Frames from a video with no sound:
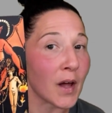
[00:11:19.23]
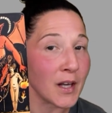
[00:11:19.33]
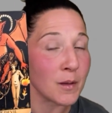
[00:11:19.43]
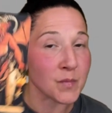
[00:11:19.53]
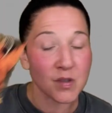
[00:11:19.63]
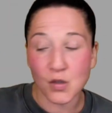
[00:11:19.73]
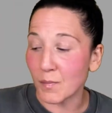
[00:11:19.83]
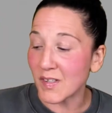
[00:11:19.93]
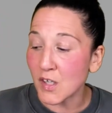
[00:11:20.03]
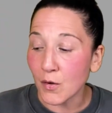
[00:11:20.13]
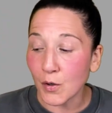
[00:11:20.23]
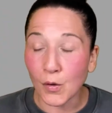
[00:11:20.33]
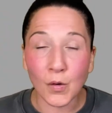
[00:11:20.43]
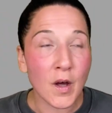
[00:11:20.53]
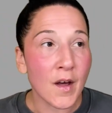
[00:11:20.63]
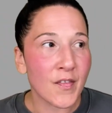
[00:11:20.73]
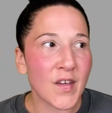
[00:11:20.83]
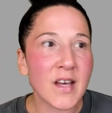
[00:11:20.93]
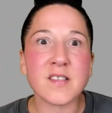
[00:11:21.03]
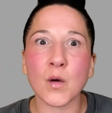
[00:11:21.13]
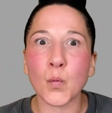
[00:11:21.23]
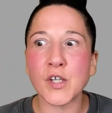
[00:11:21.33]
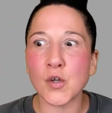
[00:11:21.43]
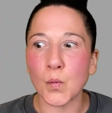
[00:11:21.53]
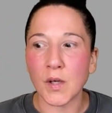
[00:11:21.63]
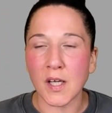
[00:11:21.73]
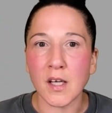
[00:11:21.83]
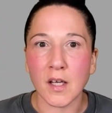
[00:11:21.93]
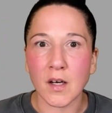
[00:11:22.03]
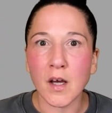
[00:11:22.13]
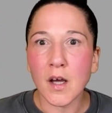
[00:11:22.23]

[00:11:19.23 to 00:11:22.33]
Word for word: items, to material things that we don't need.